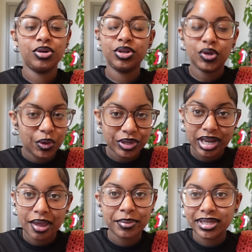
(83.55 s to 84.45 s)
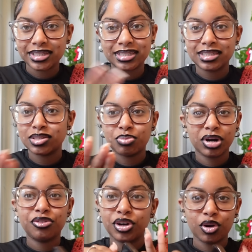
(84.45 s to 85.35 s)
You know what that means. This is
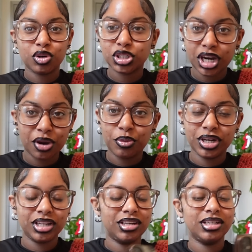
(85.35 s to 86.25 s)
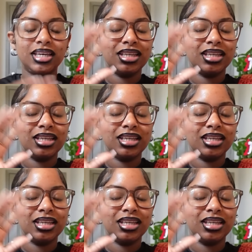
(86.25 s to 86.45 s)
perfect crochet weather.